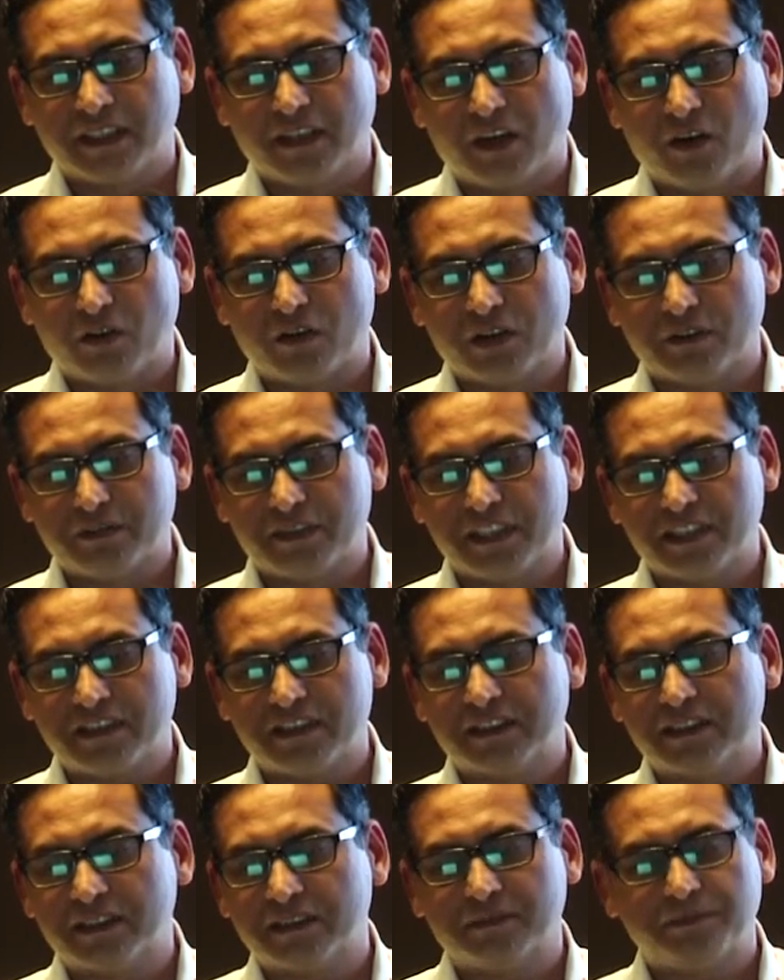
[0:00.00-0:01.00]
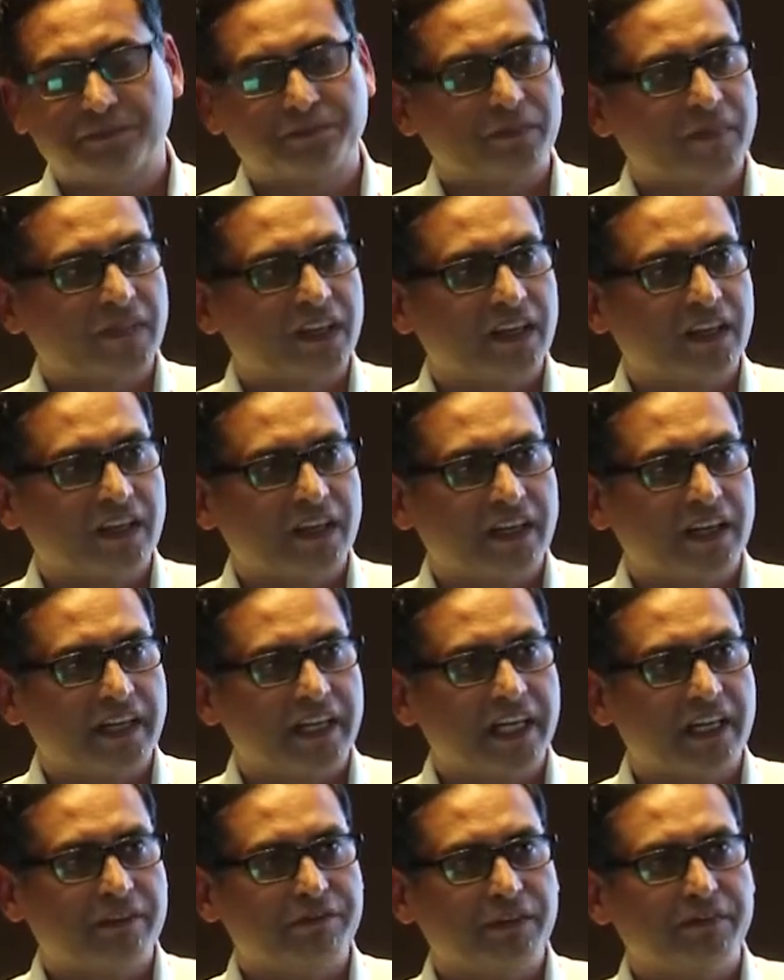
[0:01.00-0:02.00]
Out of this,
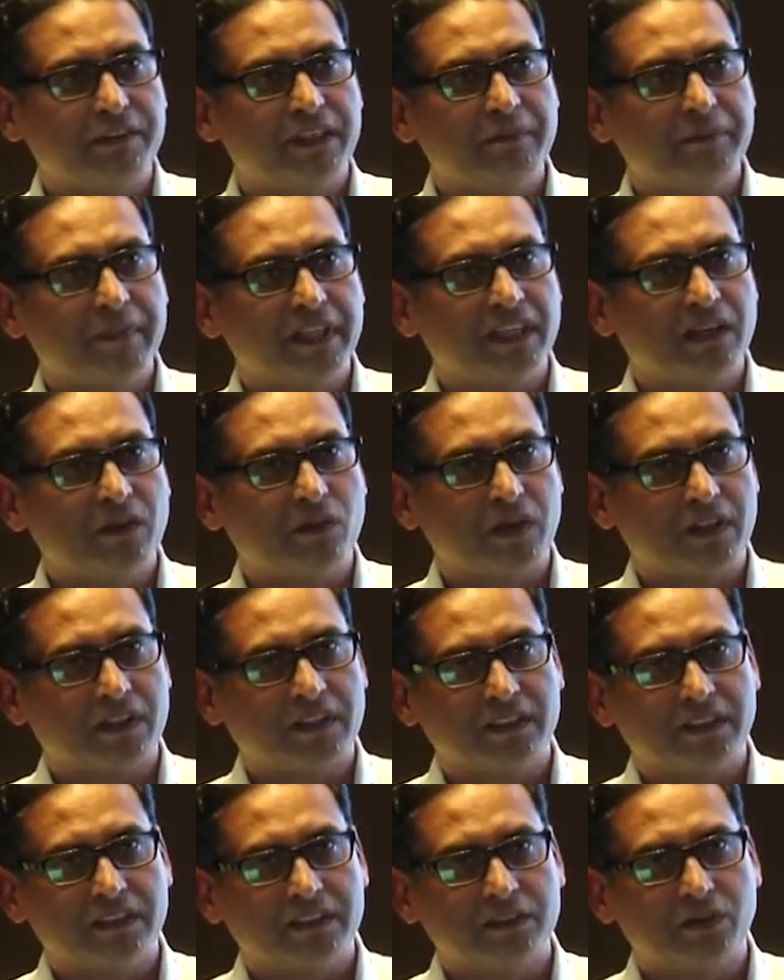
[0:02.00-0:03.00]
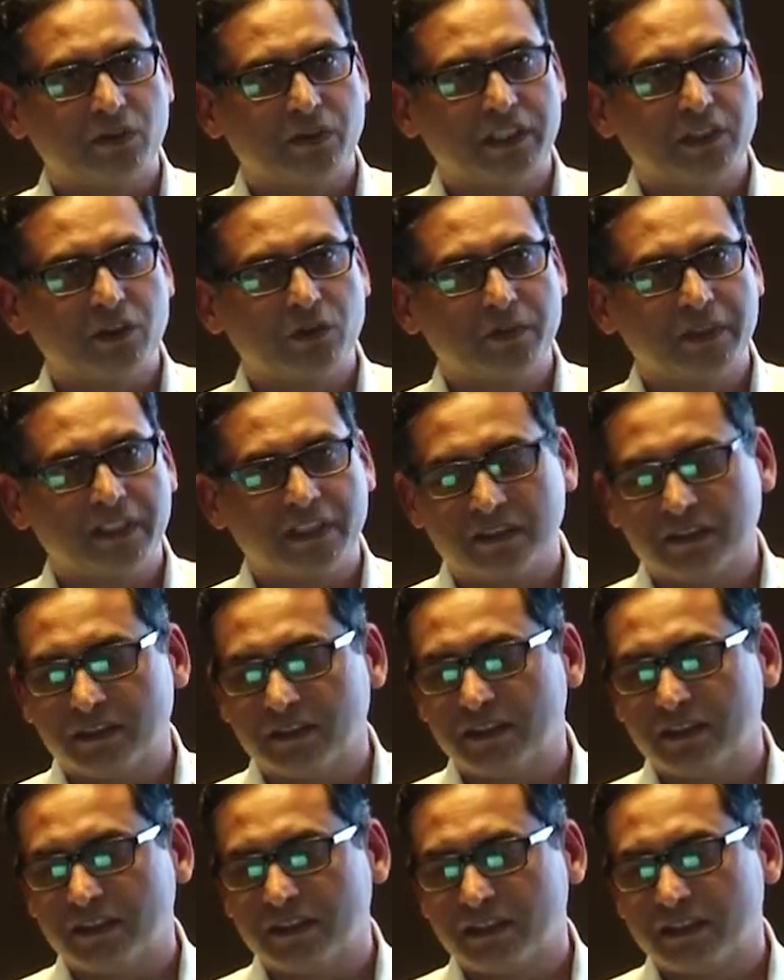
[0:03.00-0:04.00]
850 megawatt is going to be
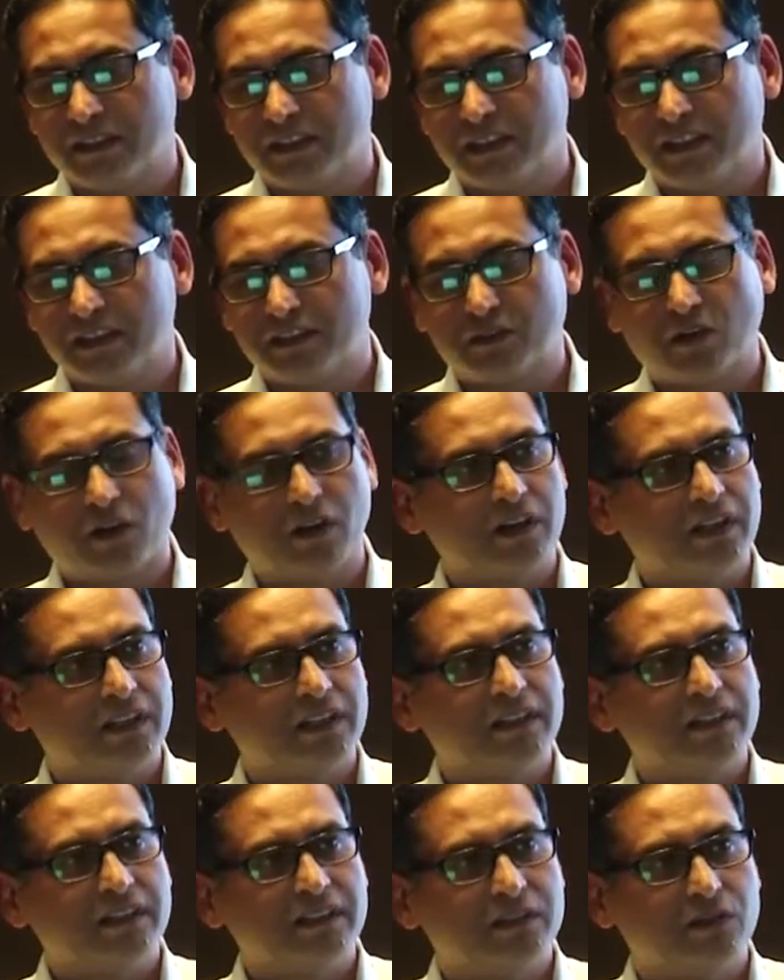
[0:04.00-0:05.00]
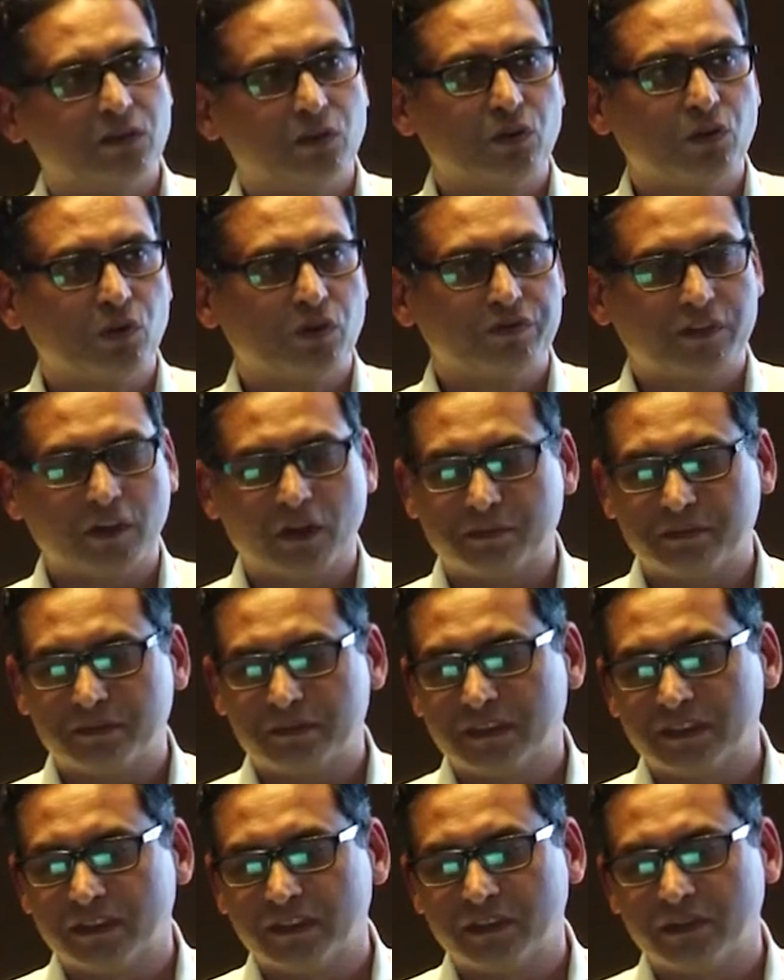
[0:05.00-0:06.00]
installed through rooftop
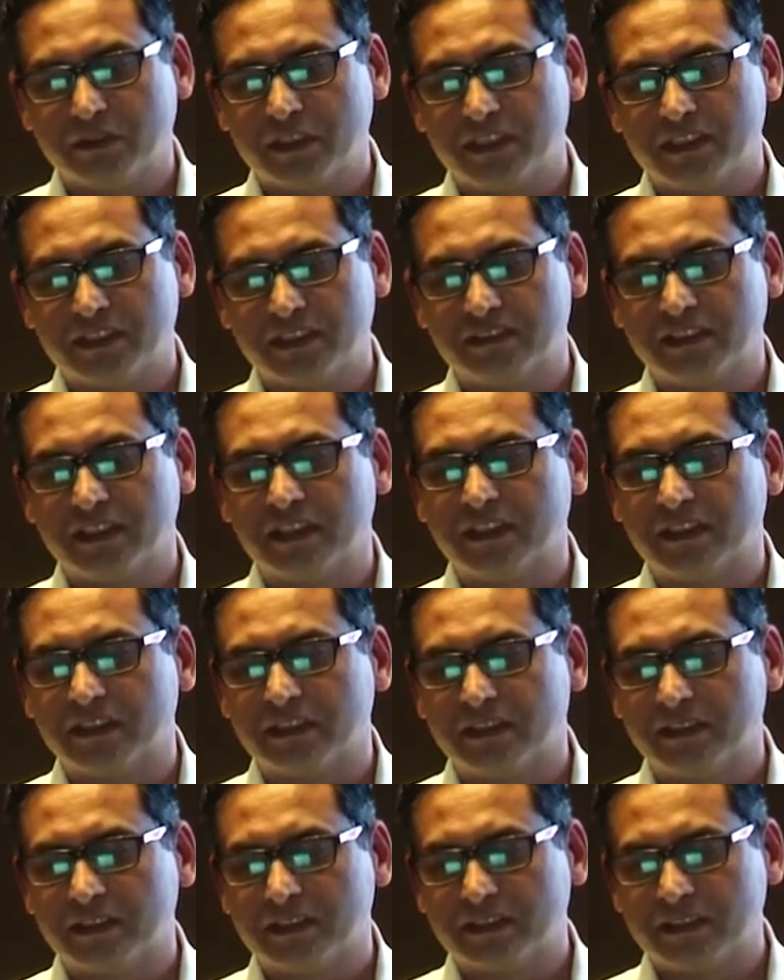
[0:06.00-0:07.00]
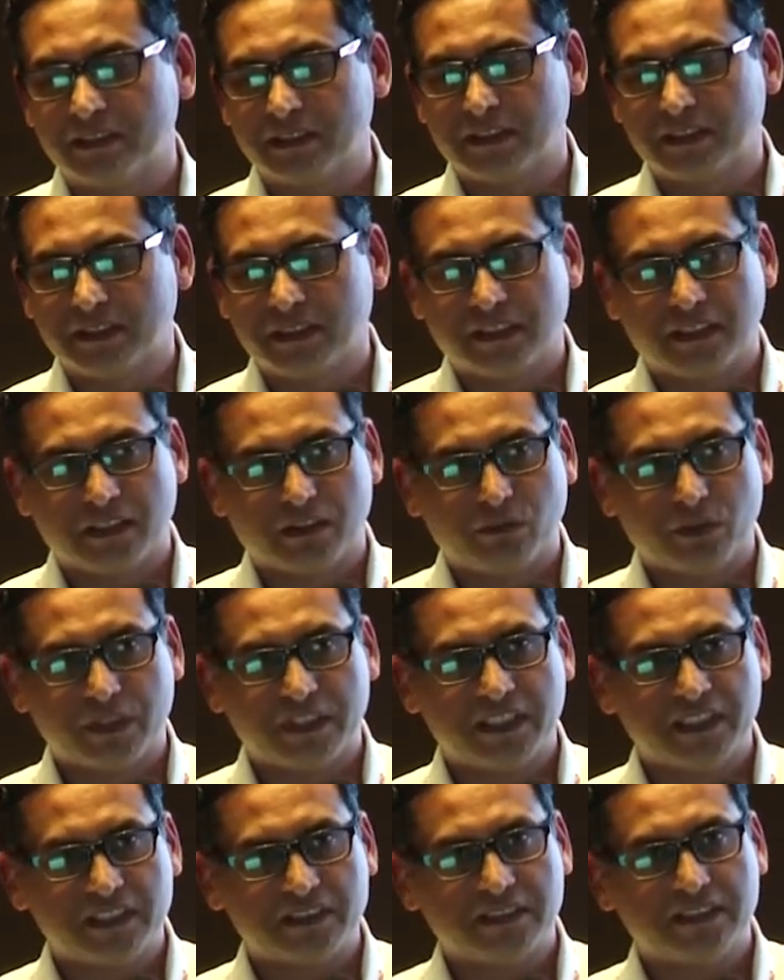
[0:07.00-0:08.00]
during this year. With
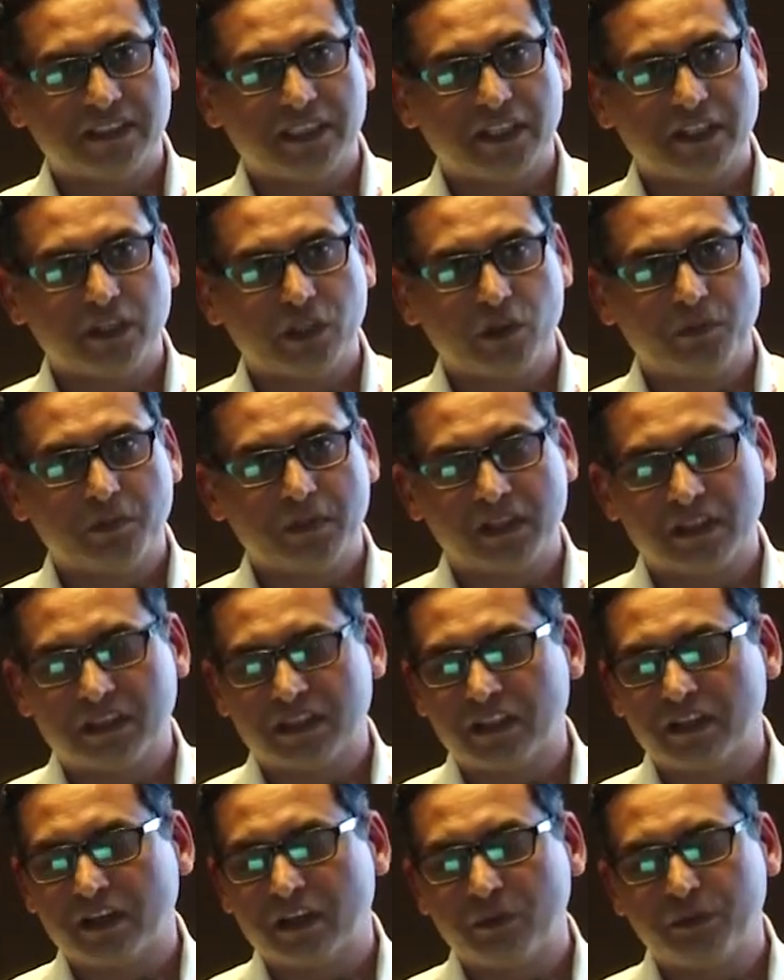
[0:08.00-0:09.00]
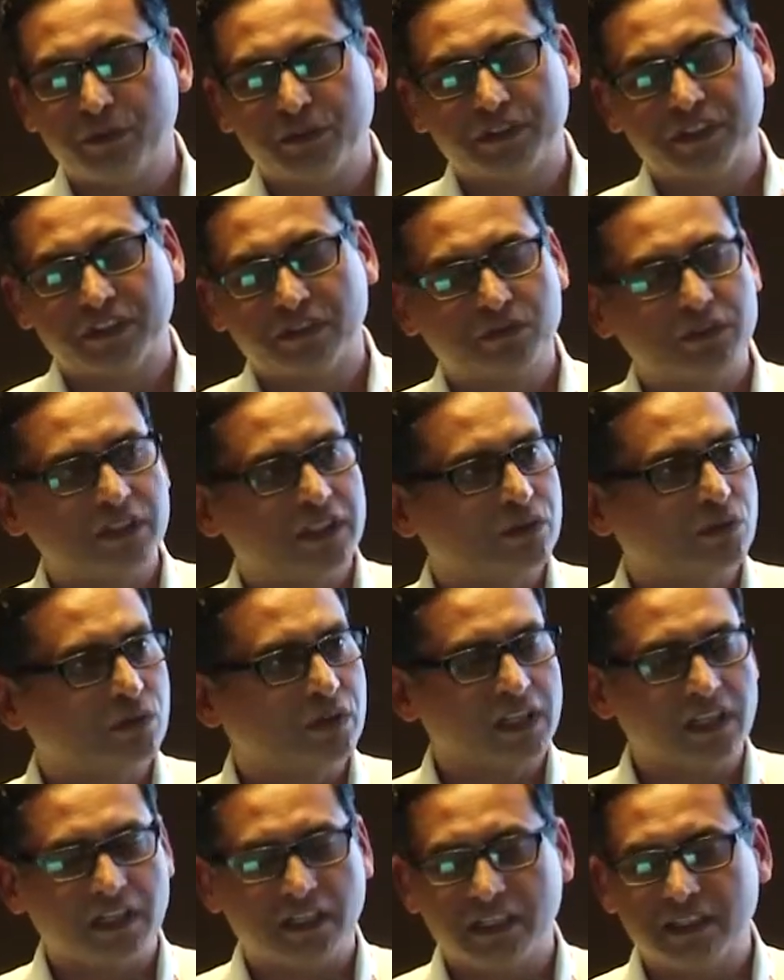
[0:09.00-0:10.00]
this, the renewable contribution to the
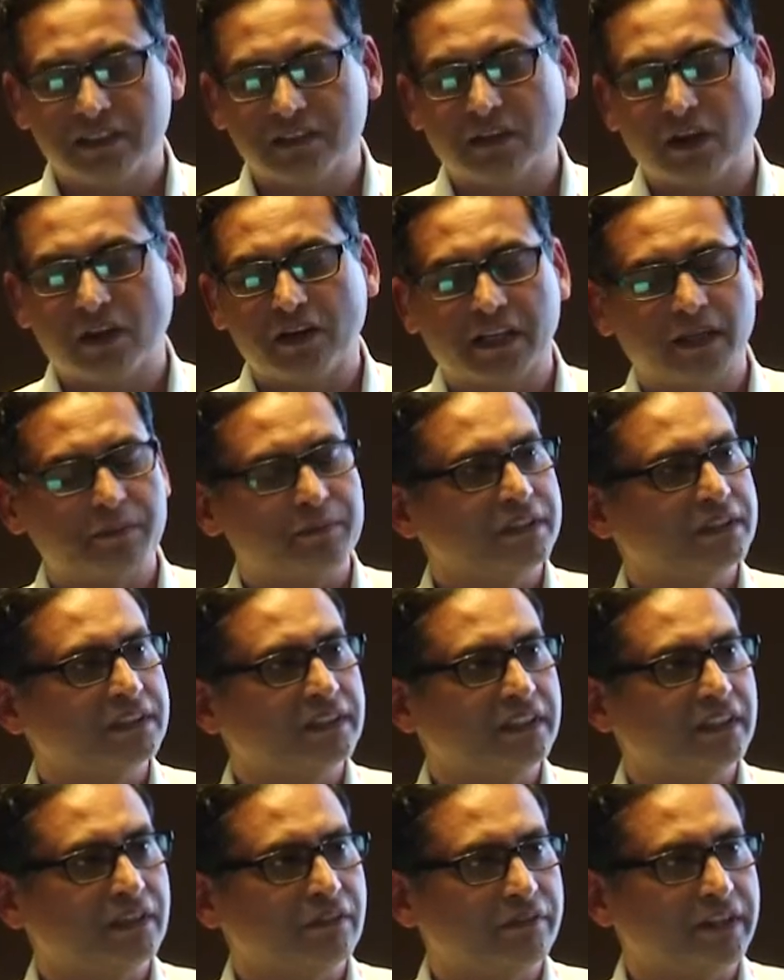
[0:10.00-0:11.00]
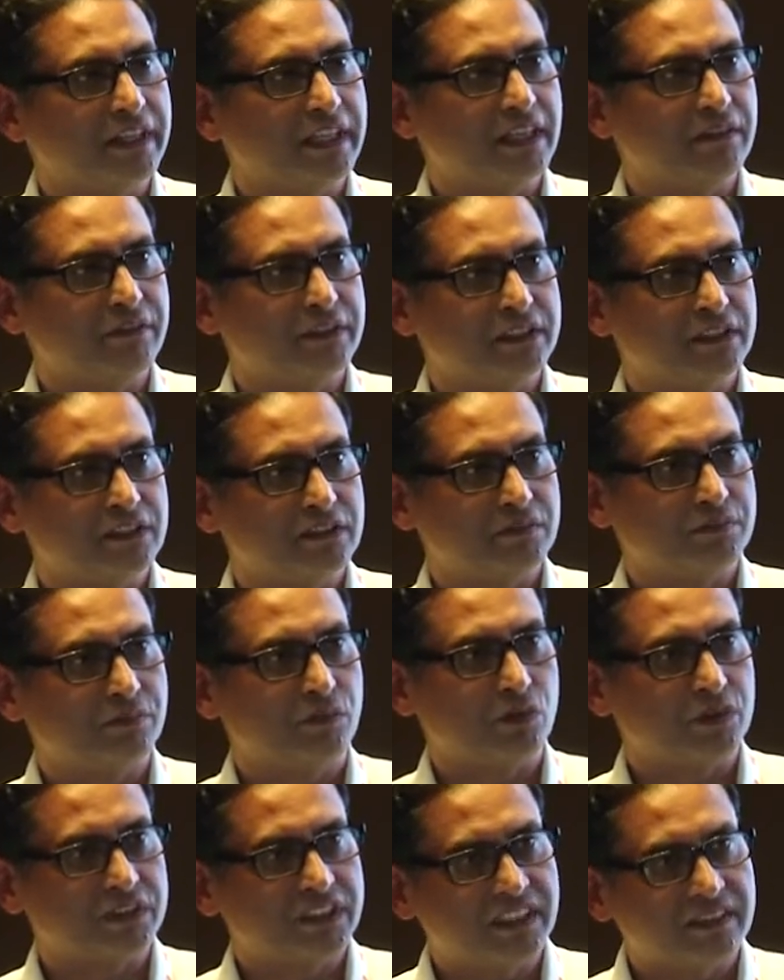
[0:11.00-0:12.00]
total installed capacity of India, which is
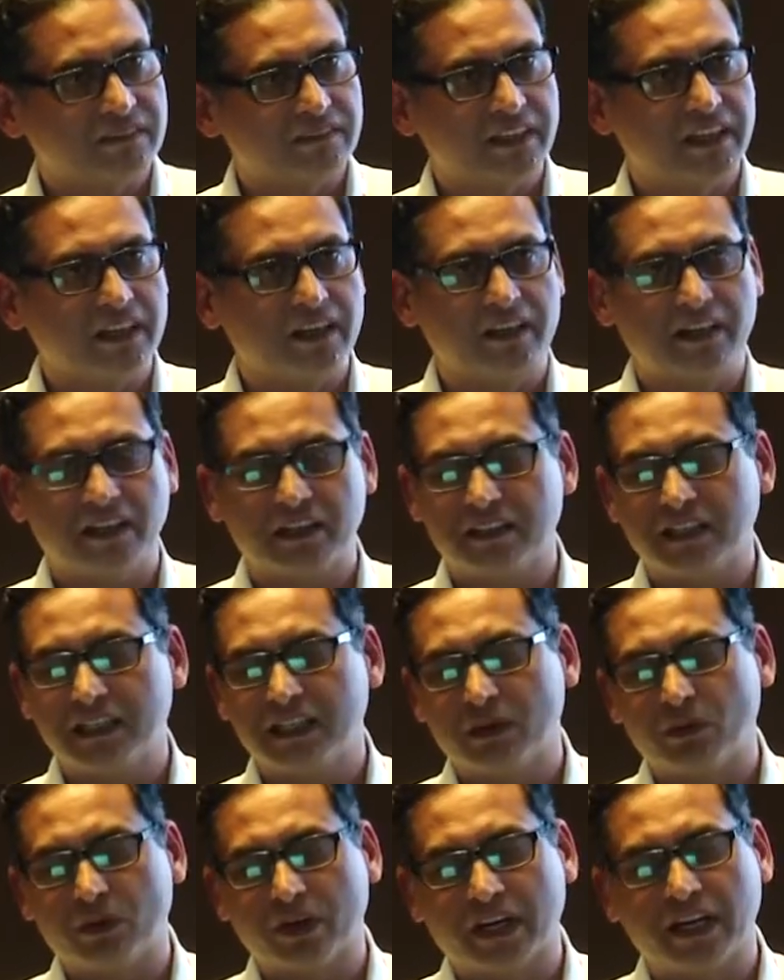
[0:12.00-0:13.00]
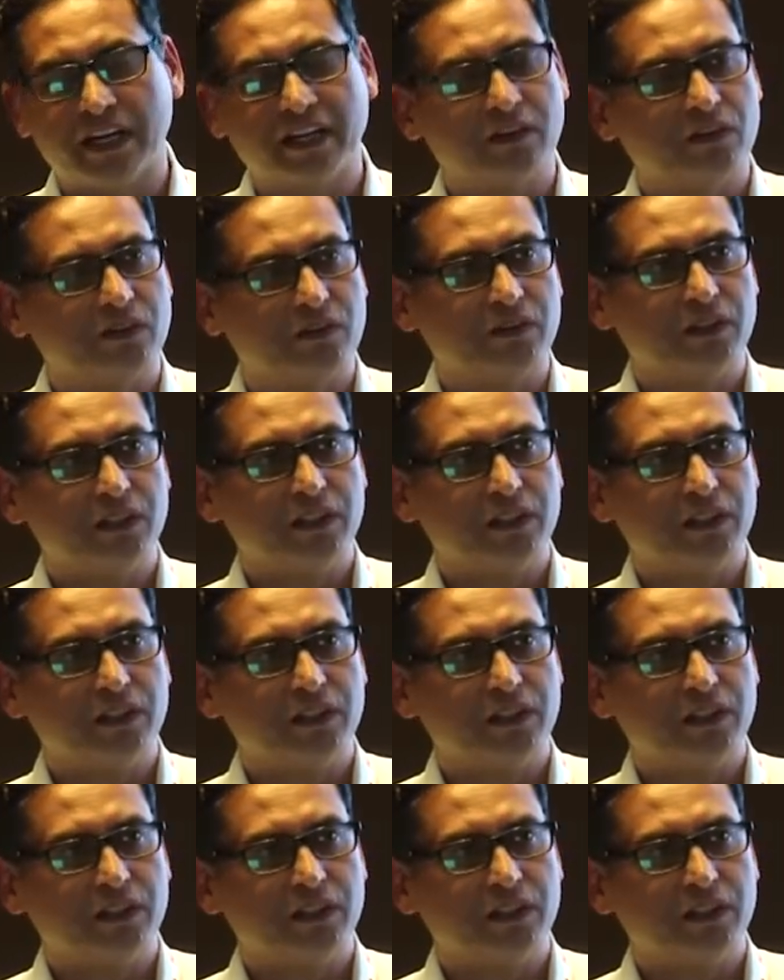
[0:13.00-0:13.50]
more than 300 gigawatt right now,